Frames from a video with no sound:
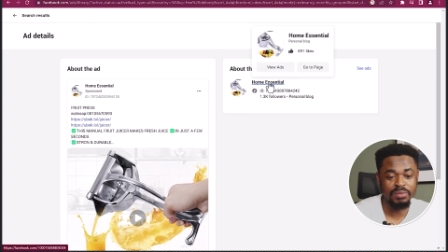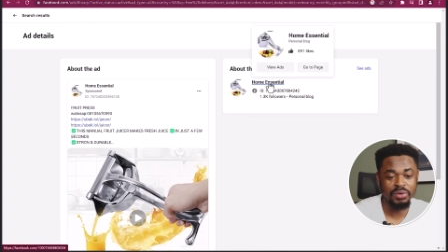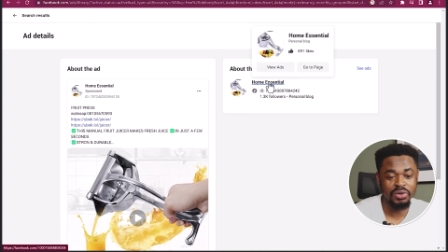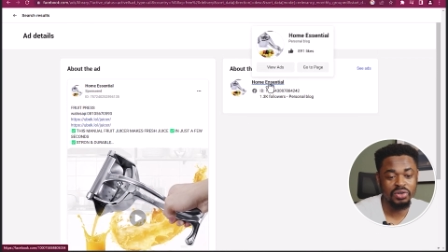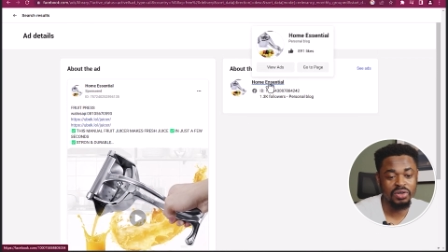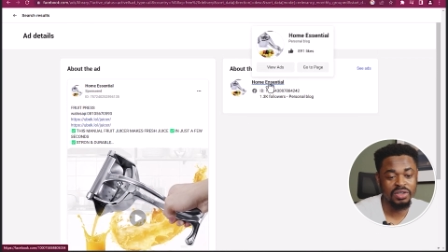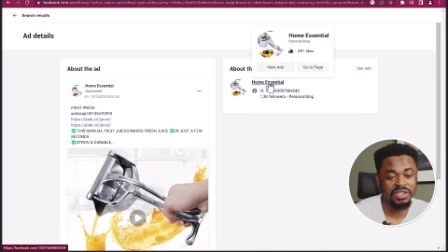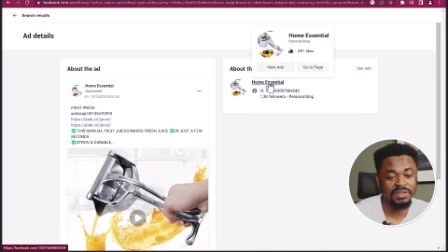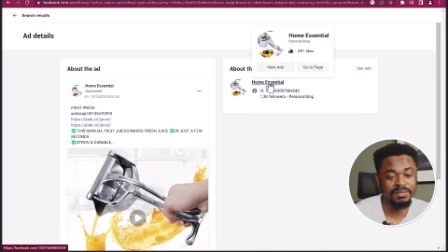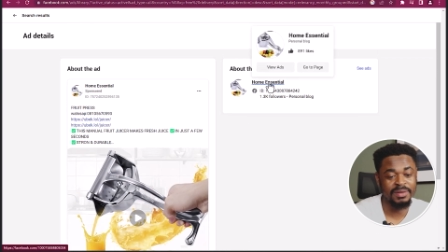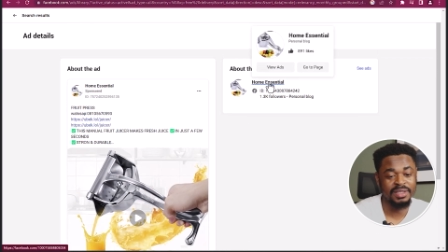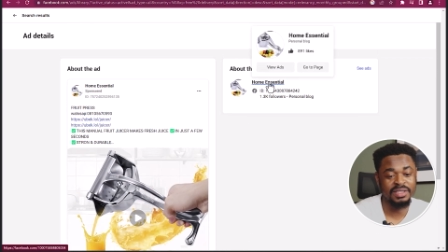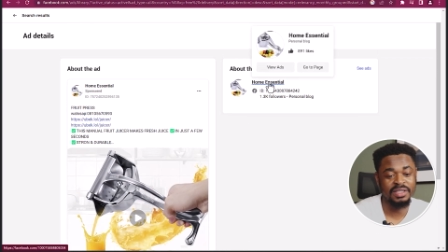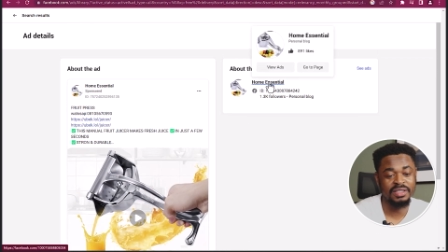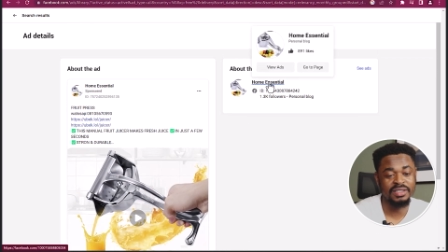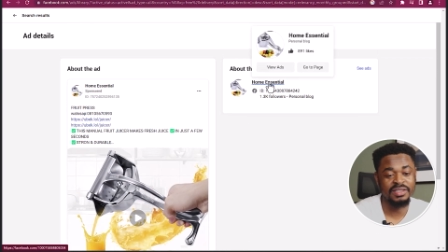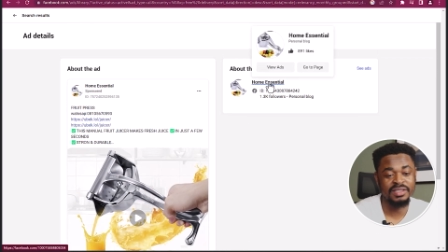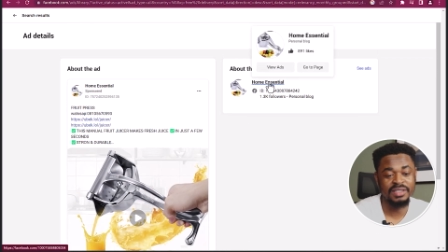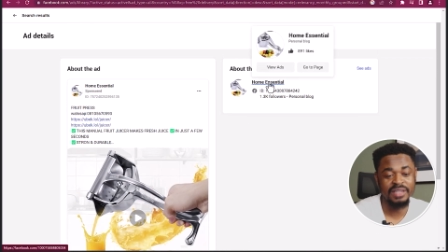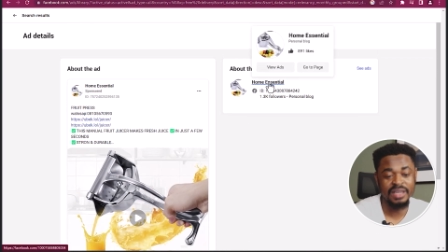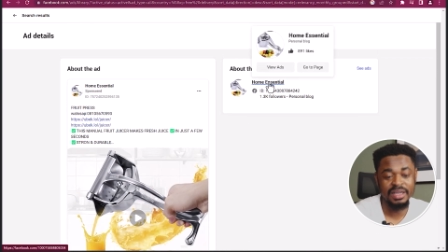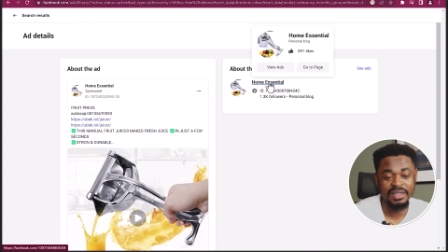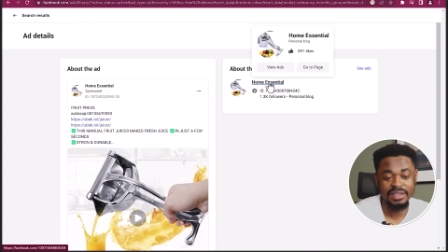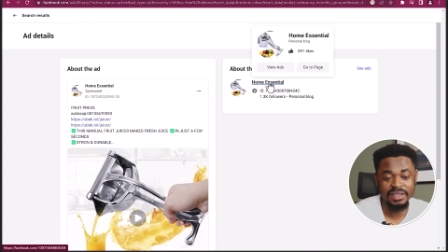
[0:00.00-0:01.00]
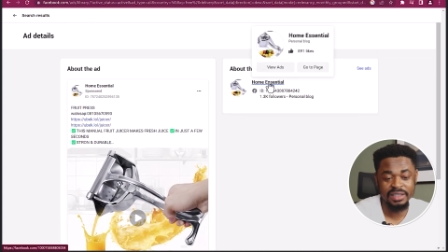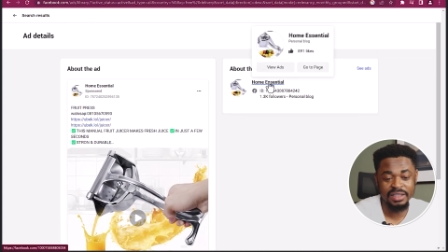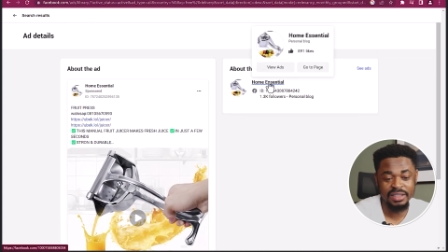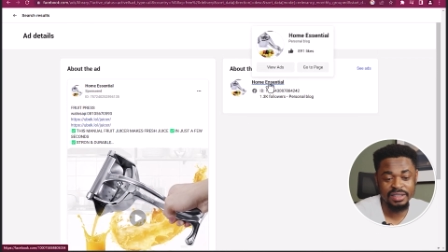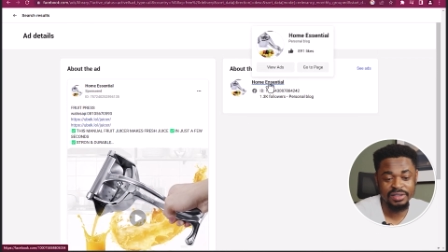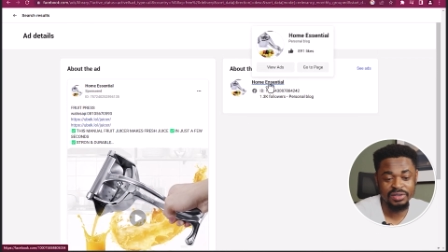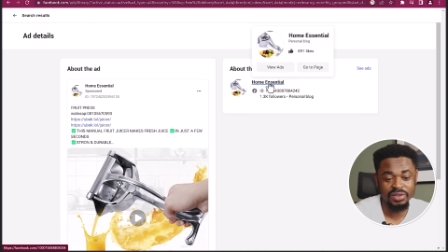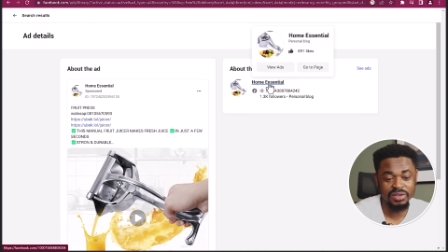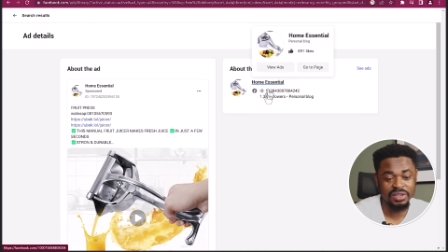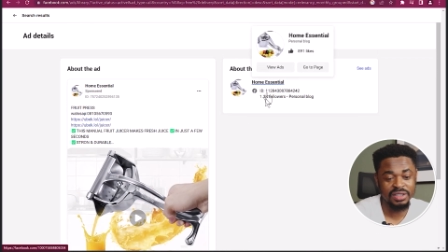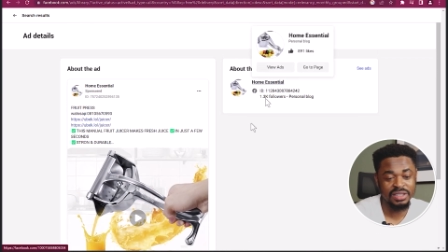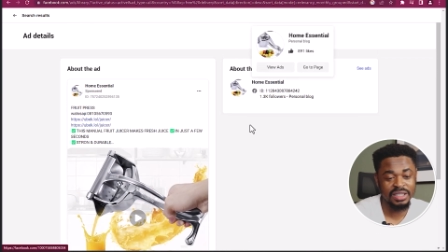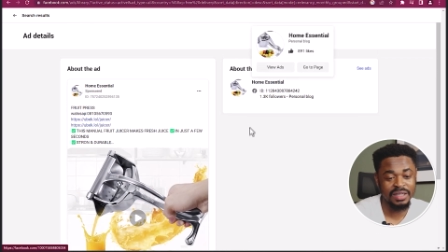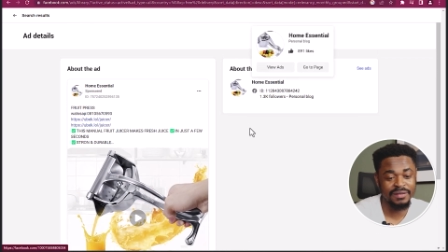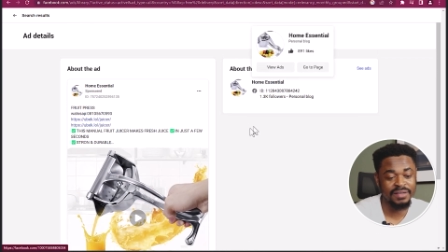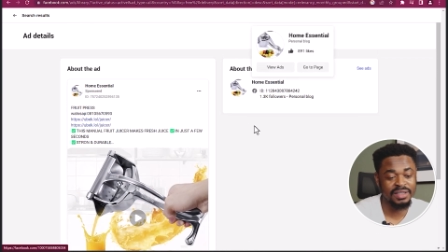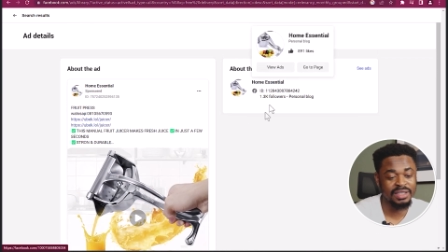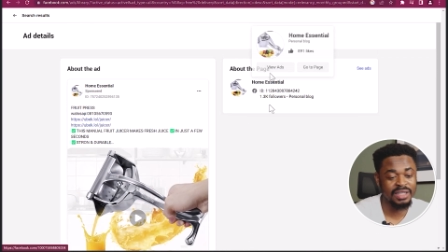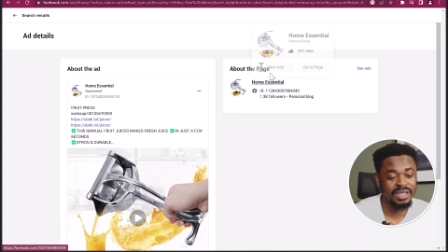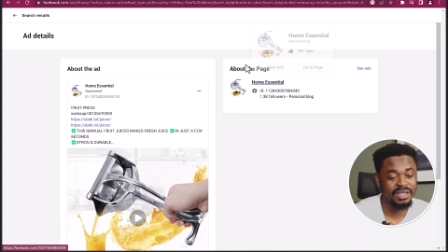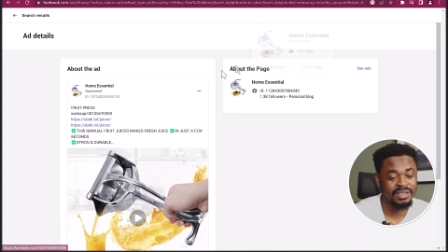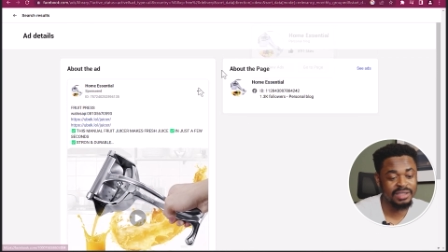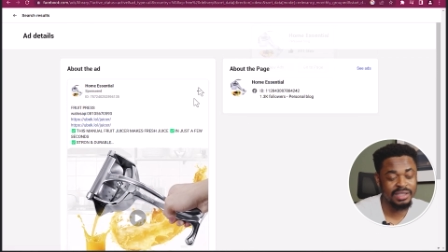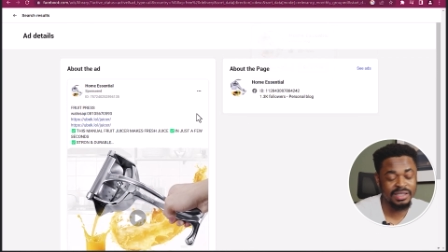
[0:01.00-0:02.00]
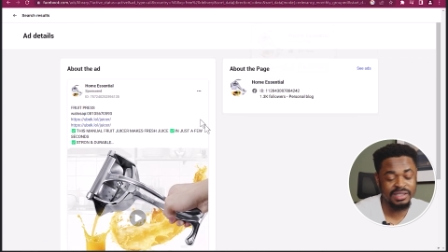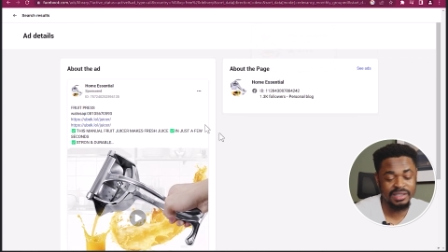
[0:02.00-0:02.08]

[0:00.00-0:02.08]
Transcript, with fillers: product the person is selling or this advertiser